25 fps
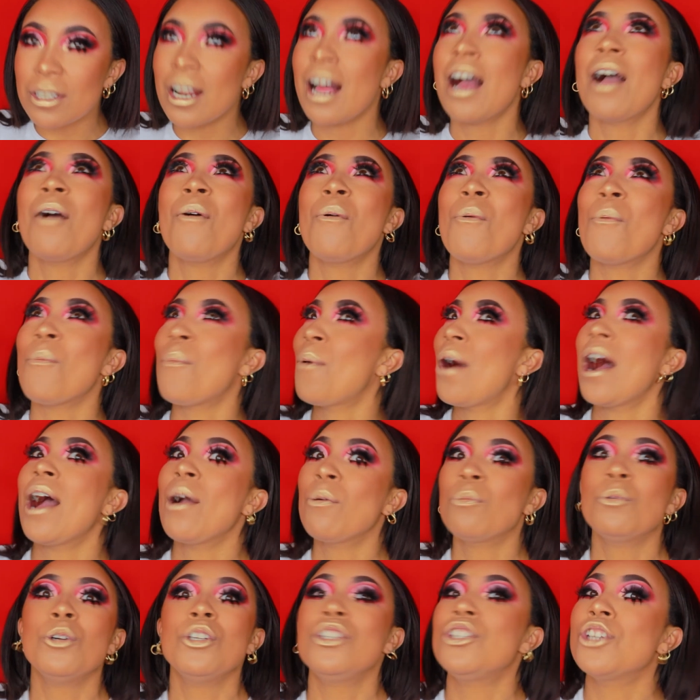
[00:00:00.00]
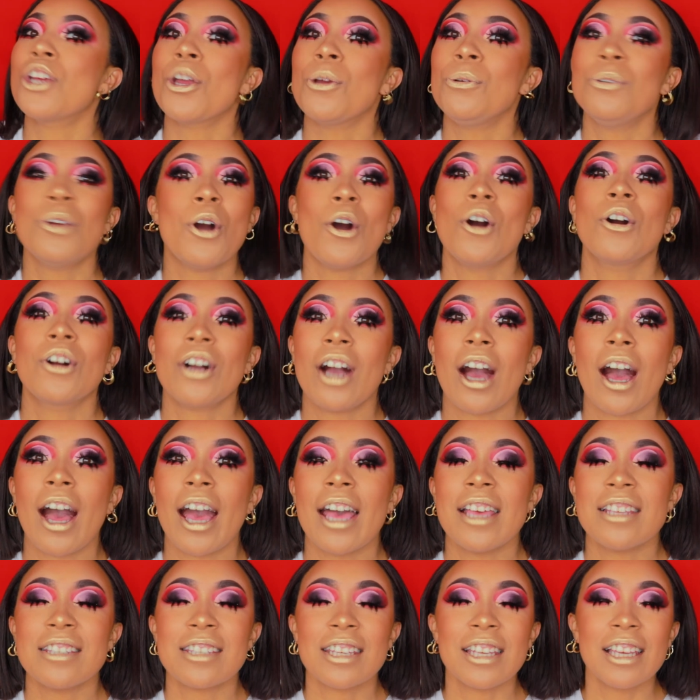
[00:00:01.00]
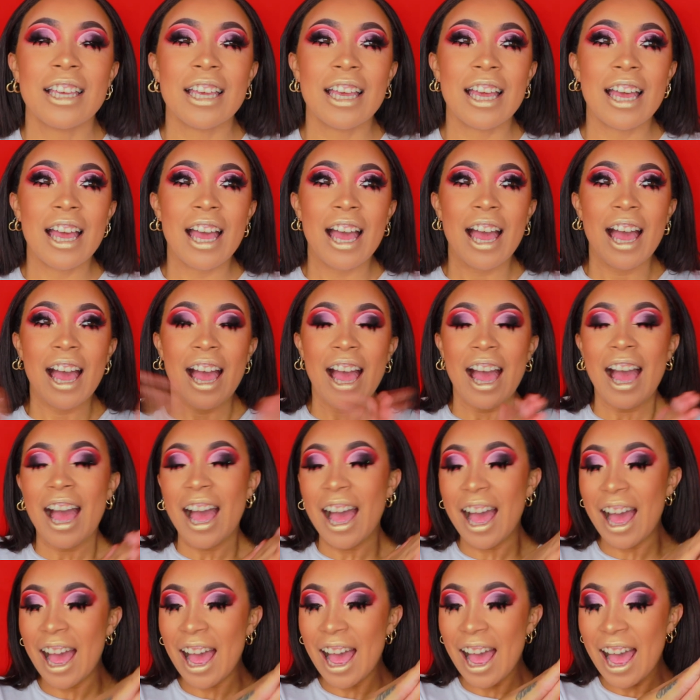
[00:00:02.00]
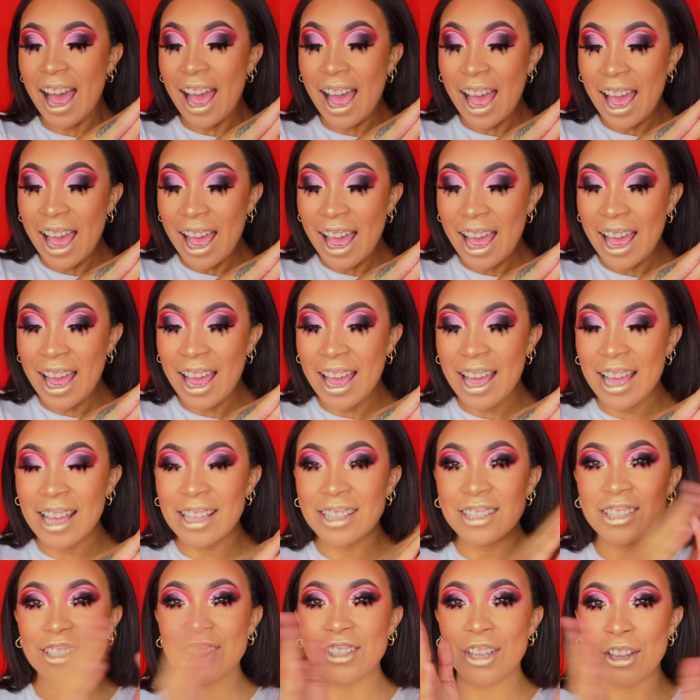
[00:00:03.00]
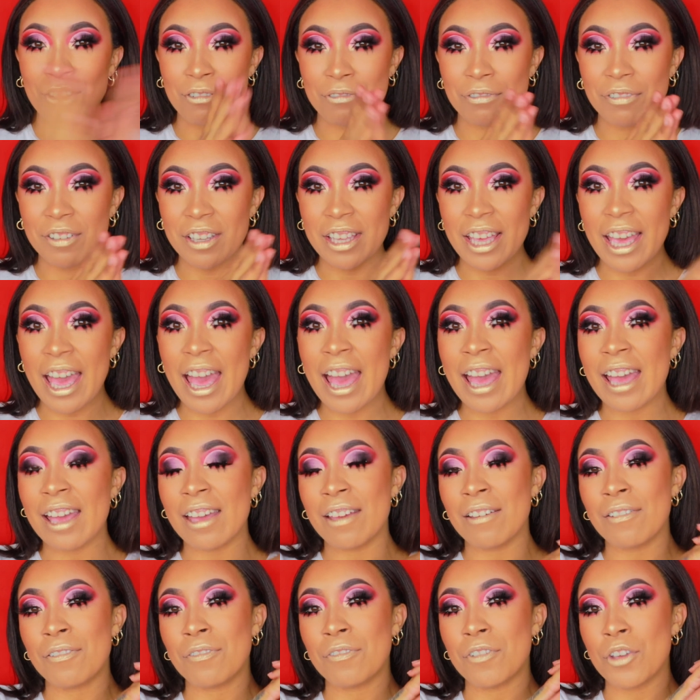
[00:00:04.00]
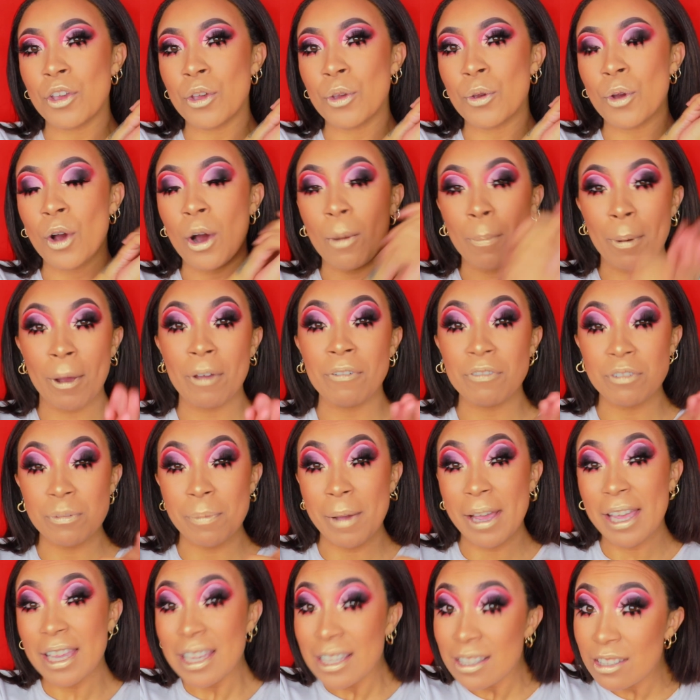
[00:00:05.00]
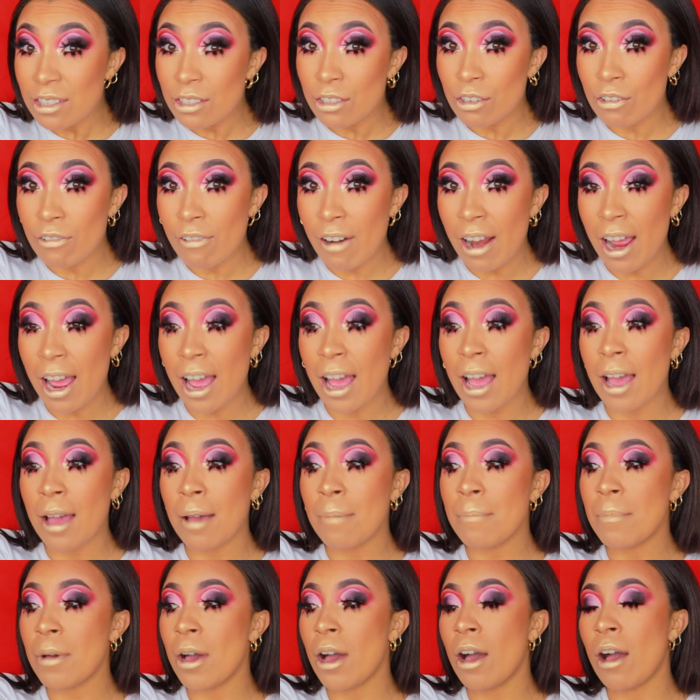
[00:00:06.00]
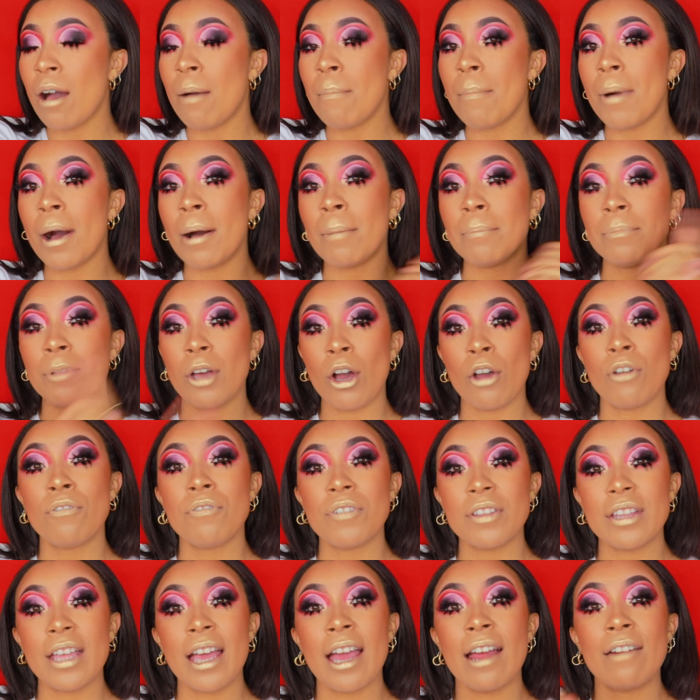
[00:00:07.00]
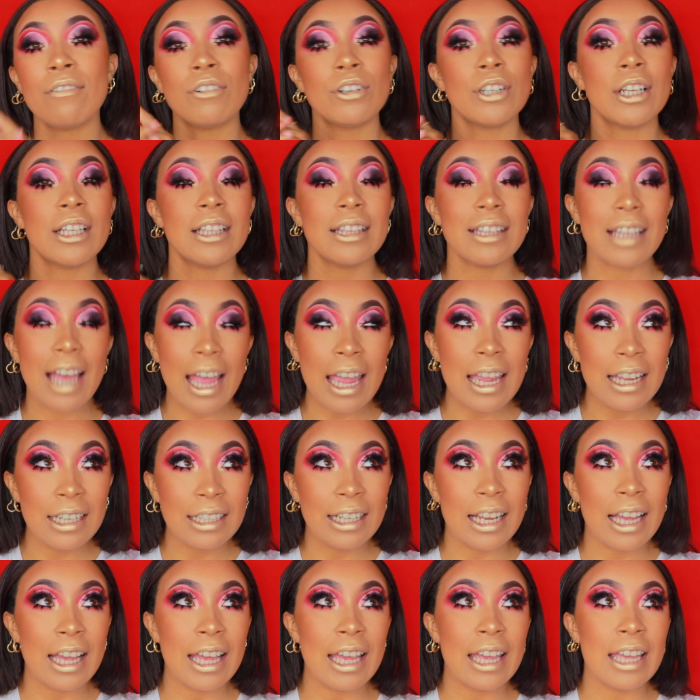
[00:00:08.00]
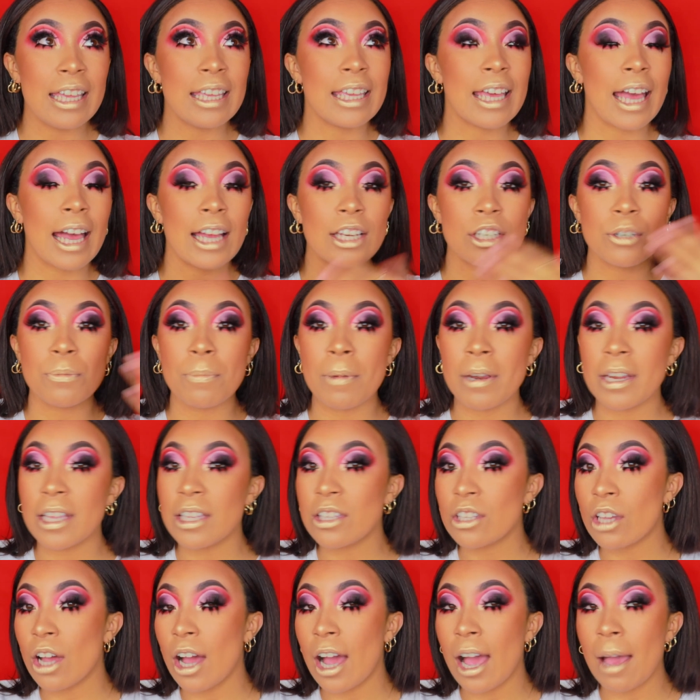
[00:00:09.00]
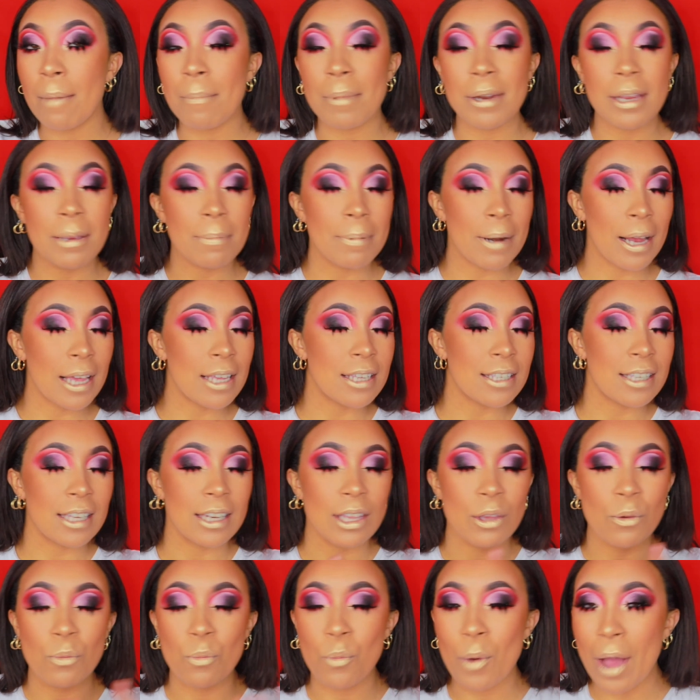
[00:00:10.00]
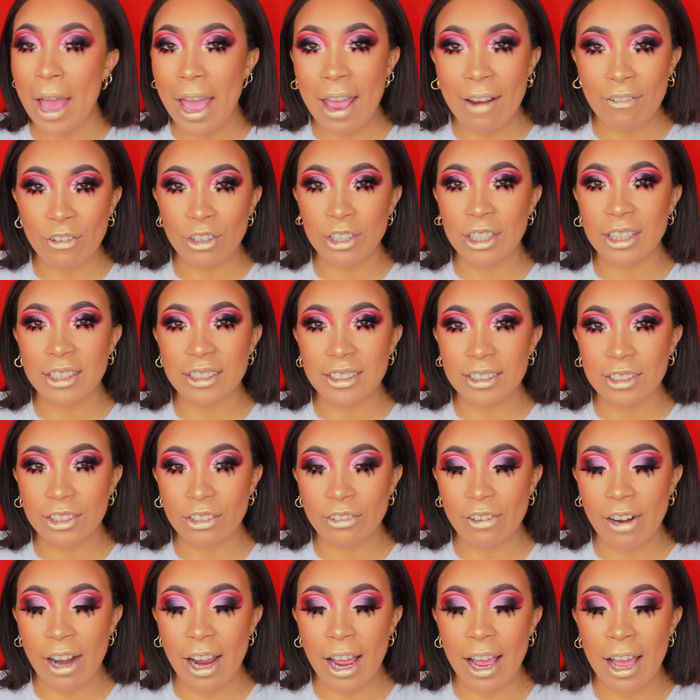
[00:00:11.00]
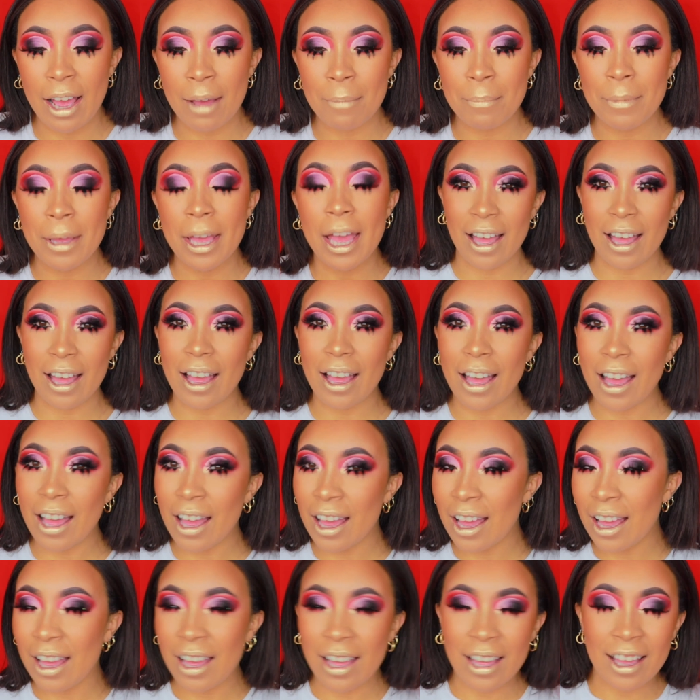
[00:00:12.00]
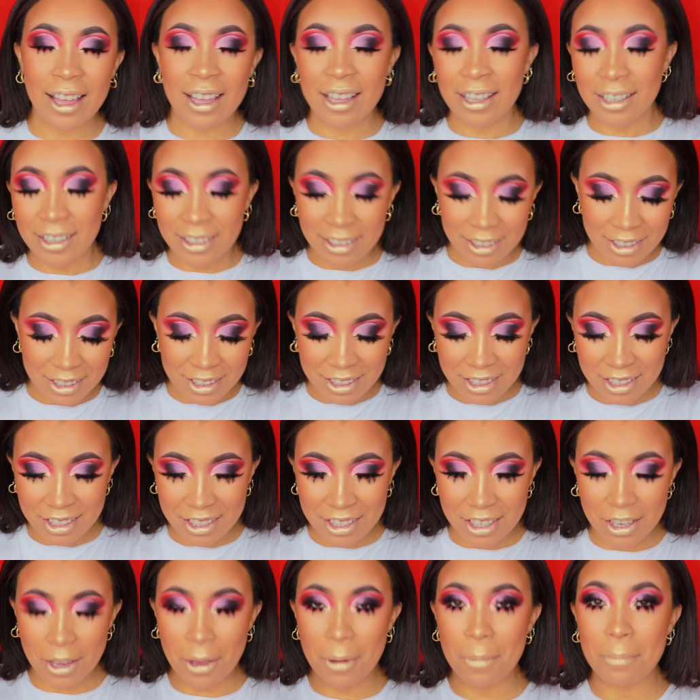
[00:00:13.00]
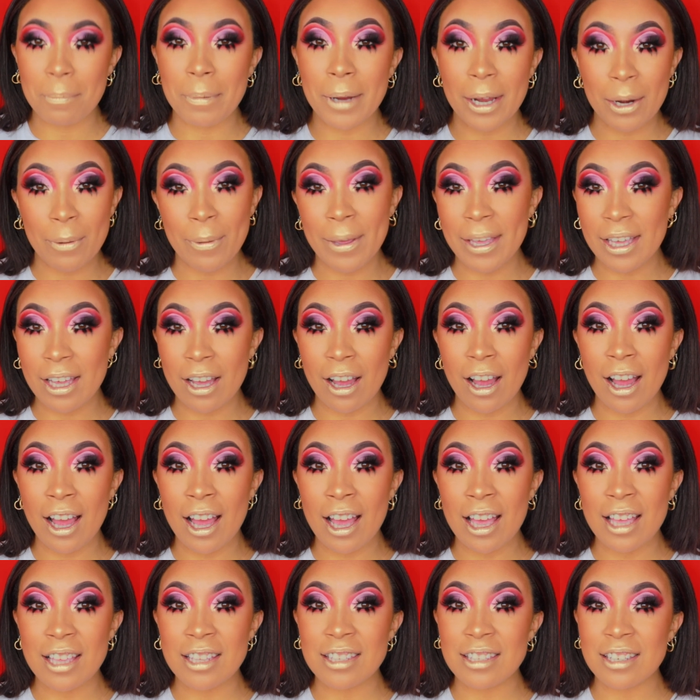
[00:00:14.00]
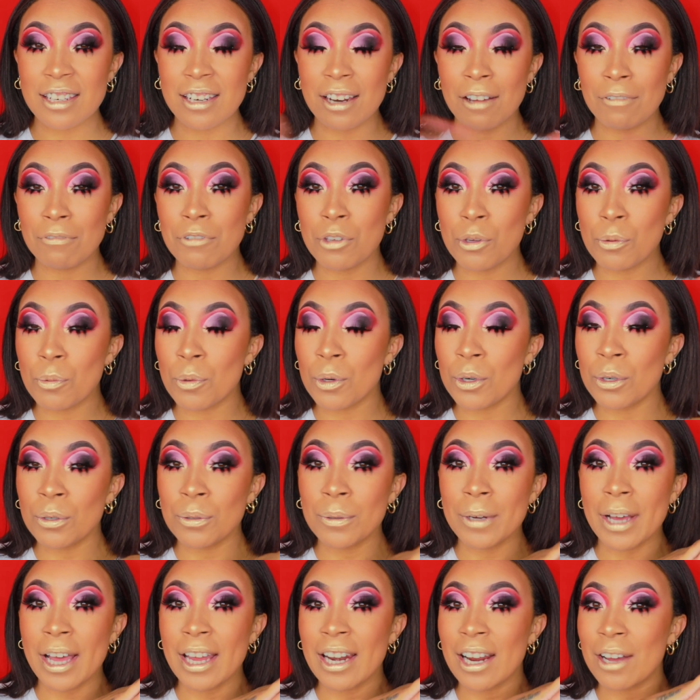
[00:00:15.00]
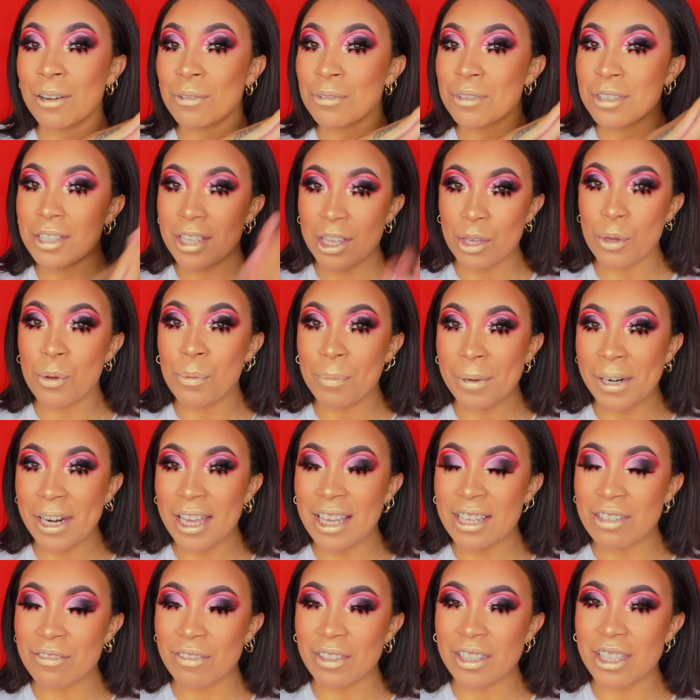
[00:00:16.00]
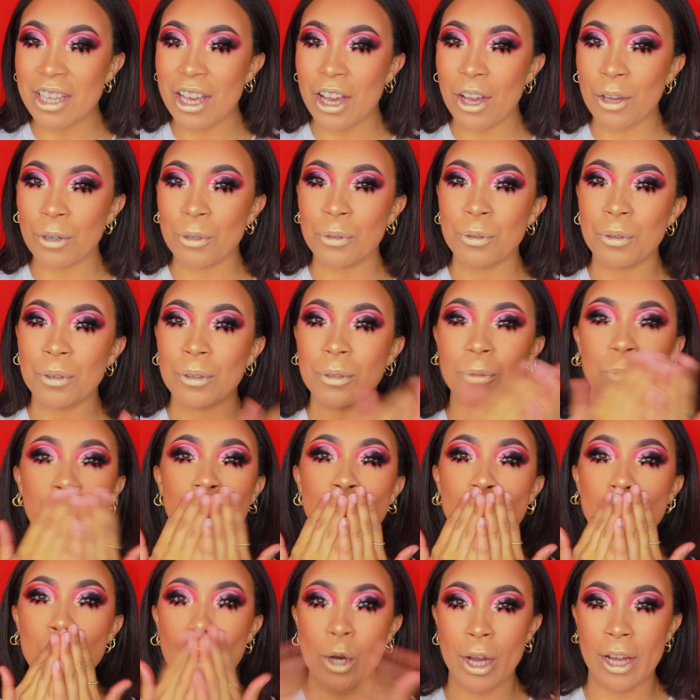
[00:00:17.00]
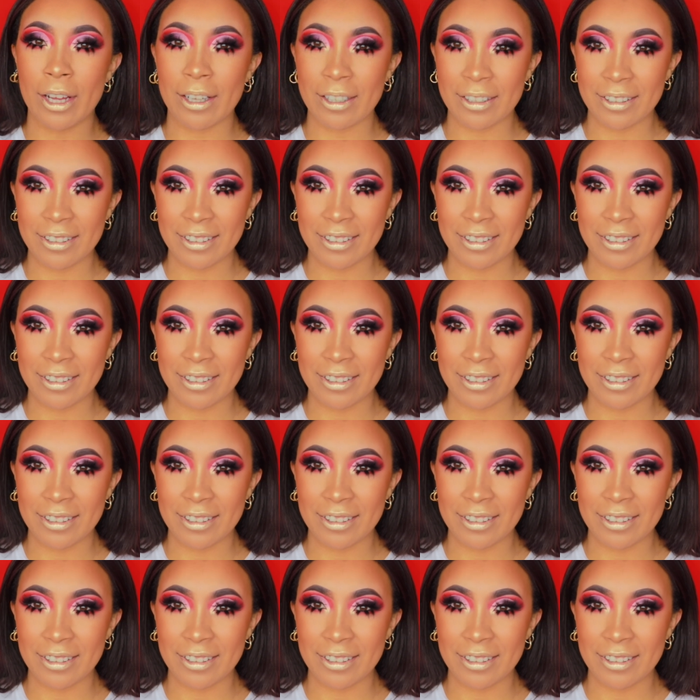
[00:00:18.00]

Like, why would you not, guys? And don't forget, if you hop over to my Instagram, I'm over there on a daily. Catch me anytime, any place, anywhere on Instagram. And by the way, guys, love you all, and I'll see you in my next video. Mwah.